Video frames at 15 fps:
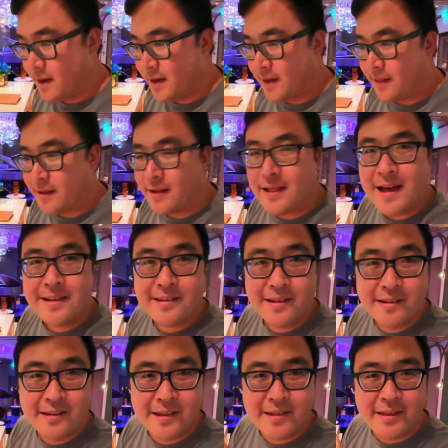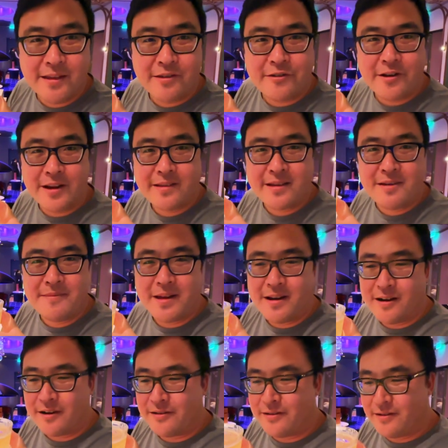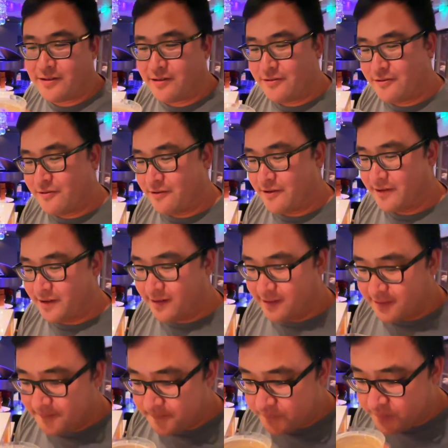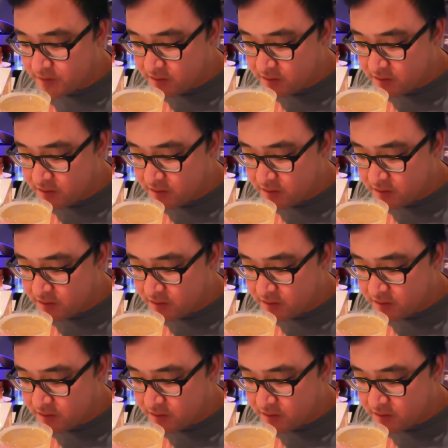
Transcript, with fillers: And the glasses that these drinks come in are so gorgeous.